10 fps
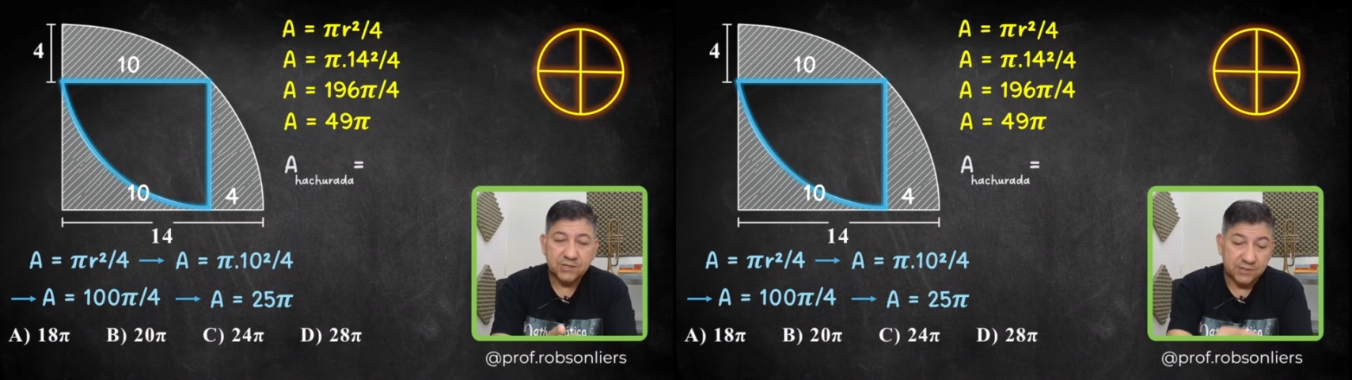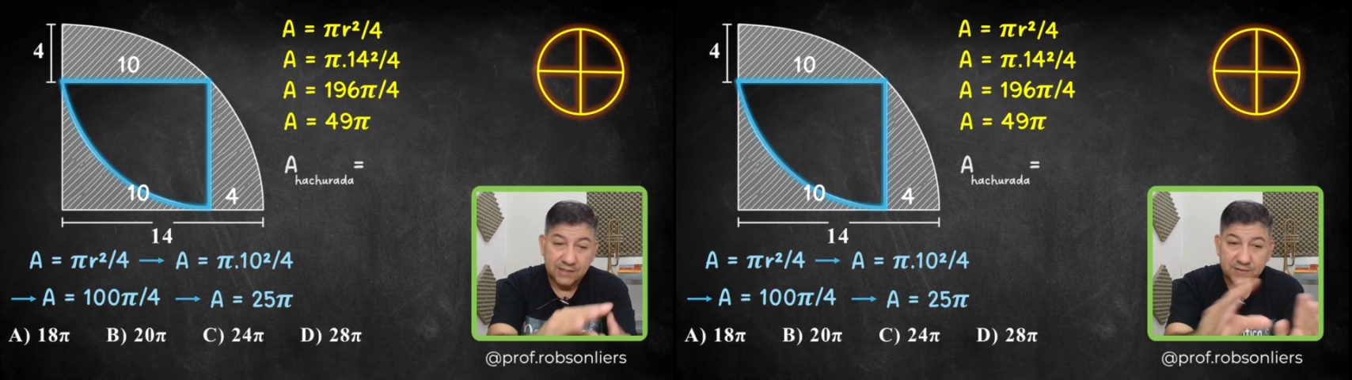
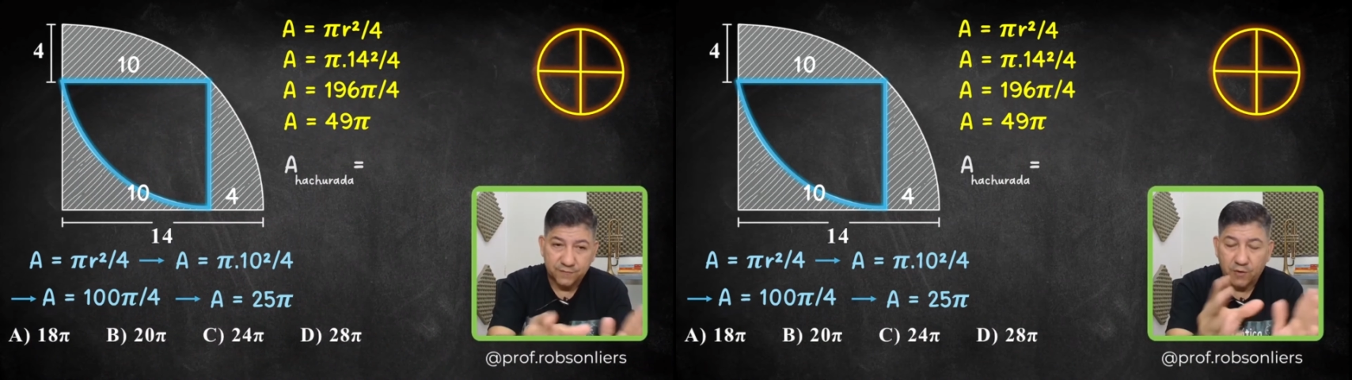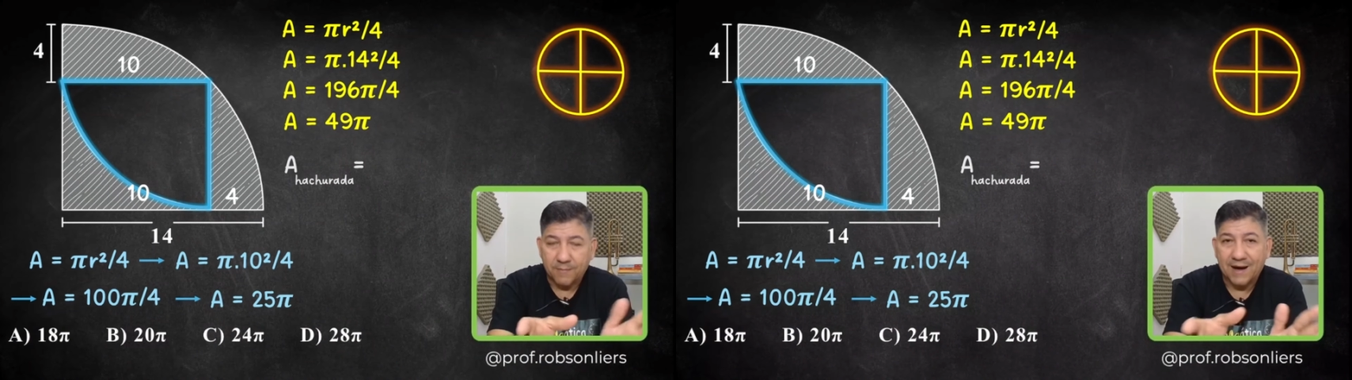And we
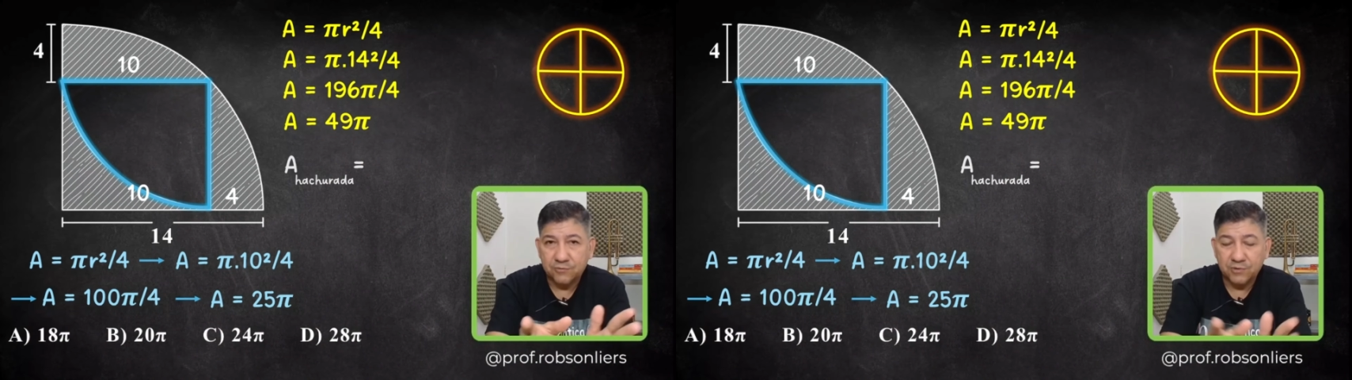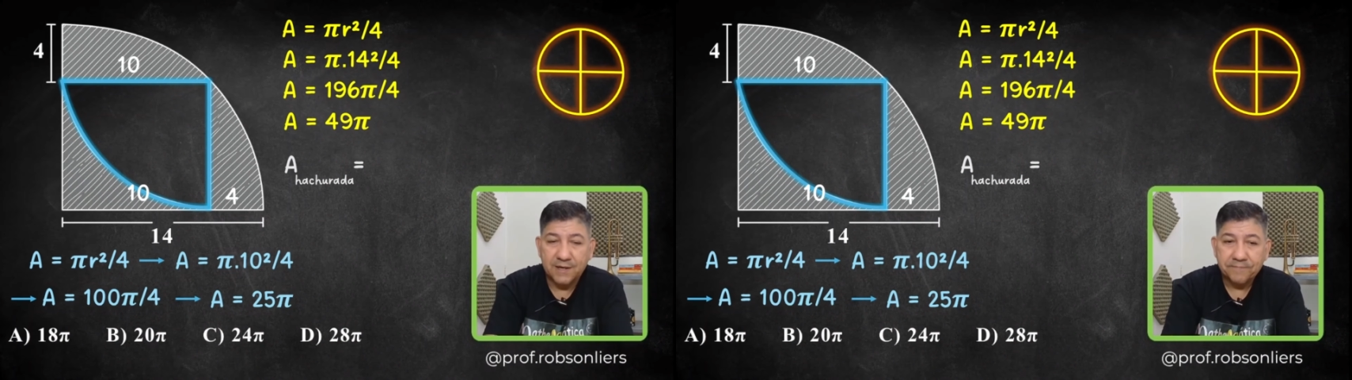cut
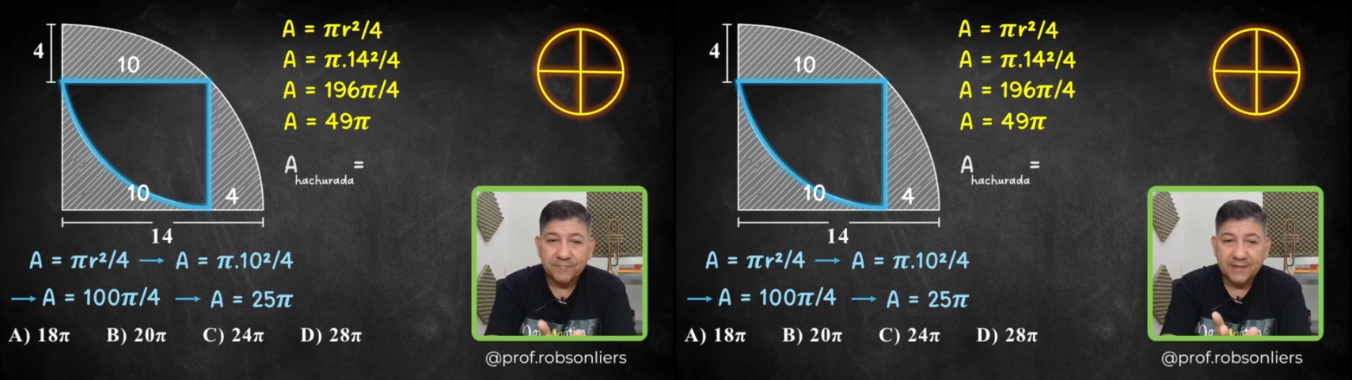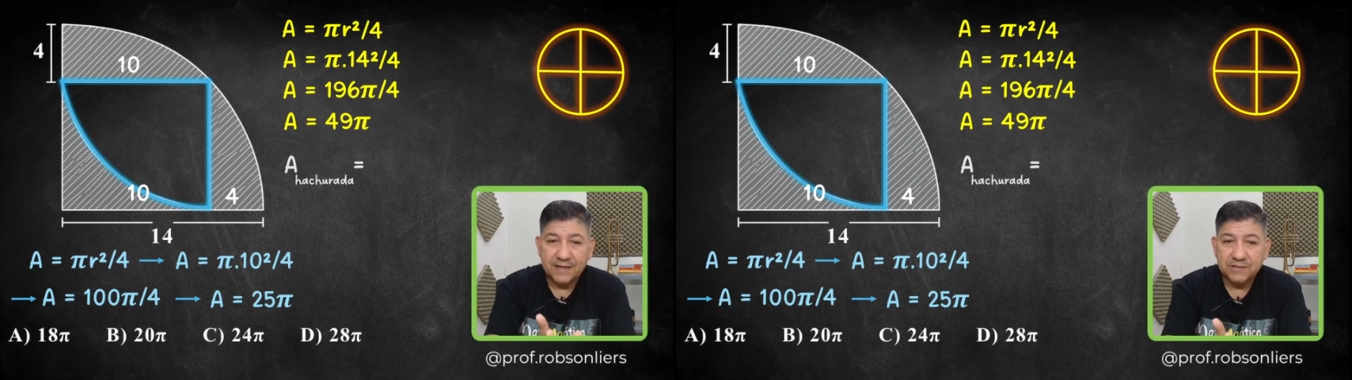out
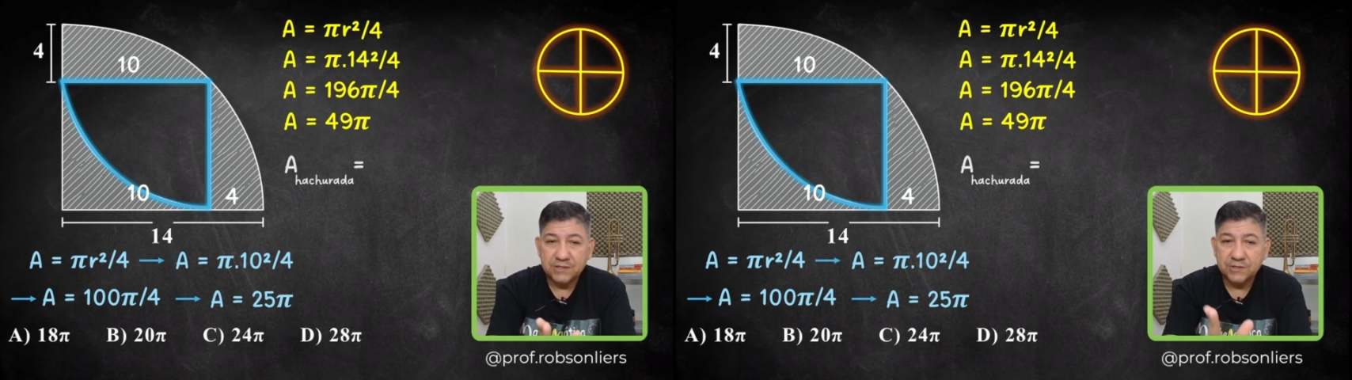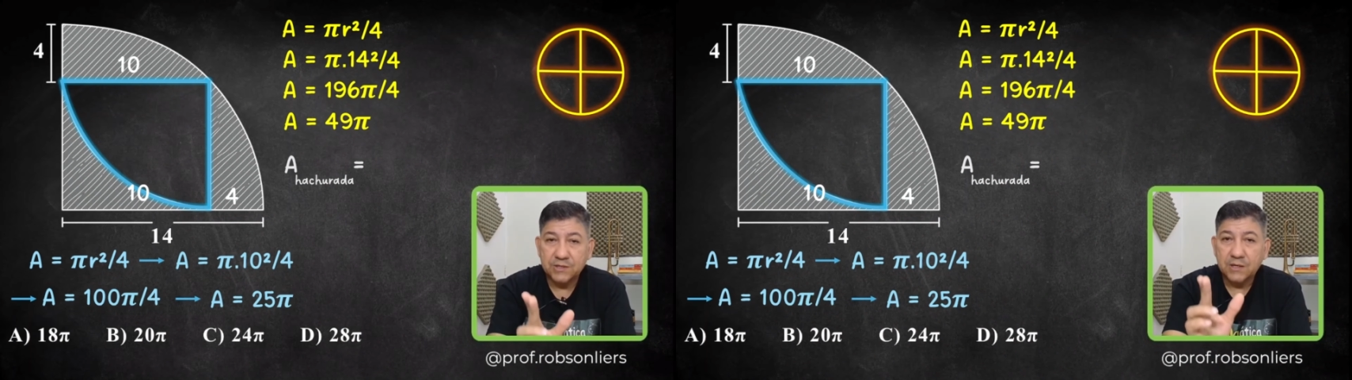this
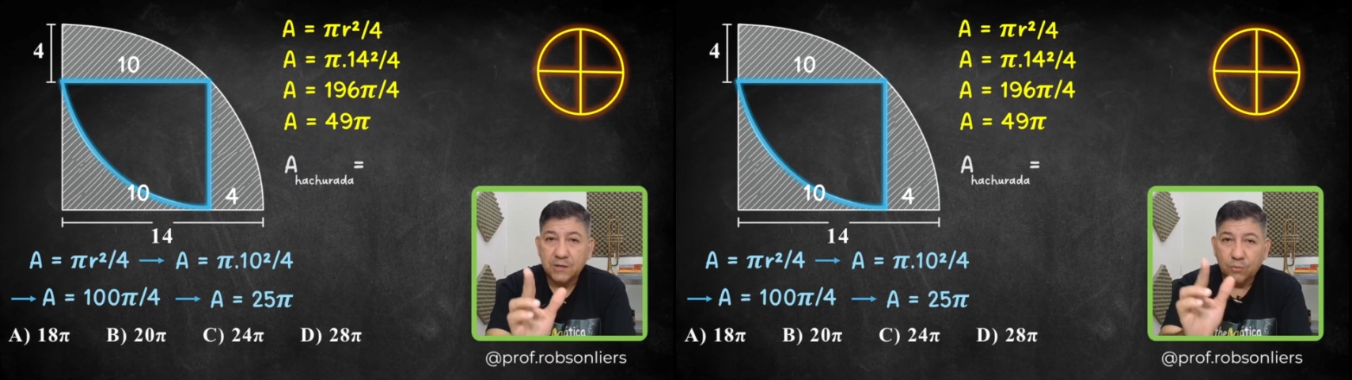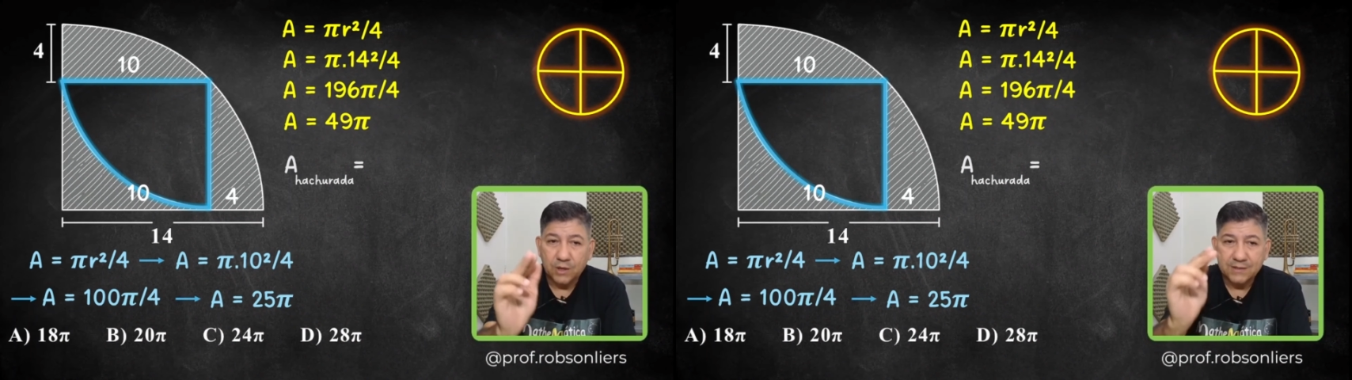empty
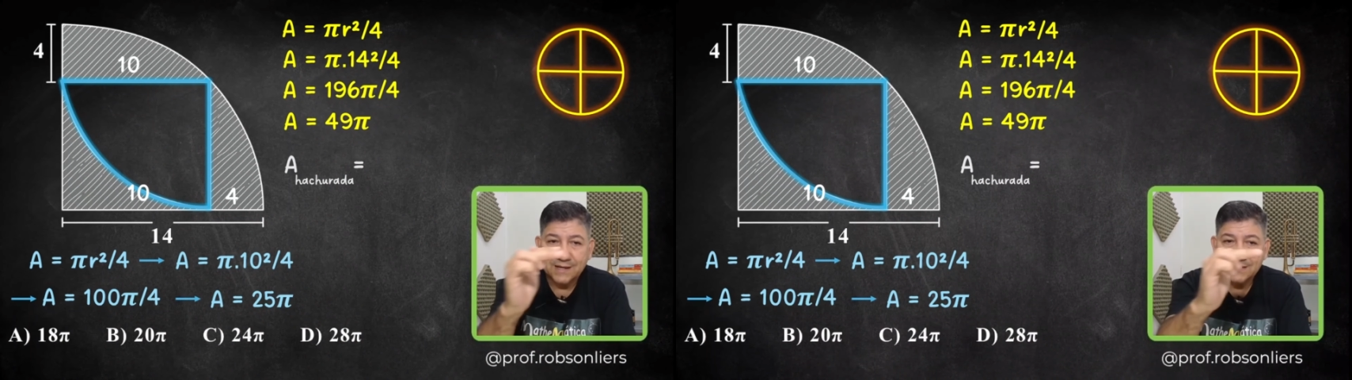area